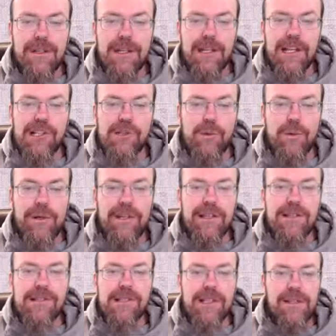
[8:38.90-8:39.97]

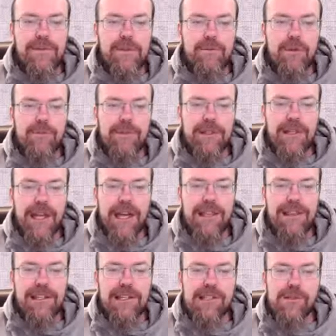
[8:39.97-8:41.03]
historians, even Roman
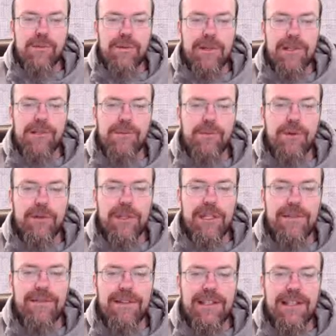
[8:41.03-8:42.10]
Catholic historians, will
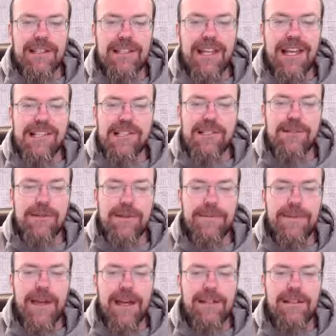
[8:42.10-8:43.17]
even attest to the
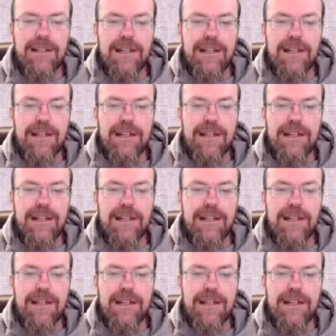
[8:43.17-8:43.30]
fact.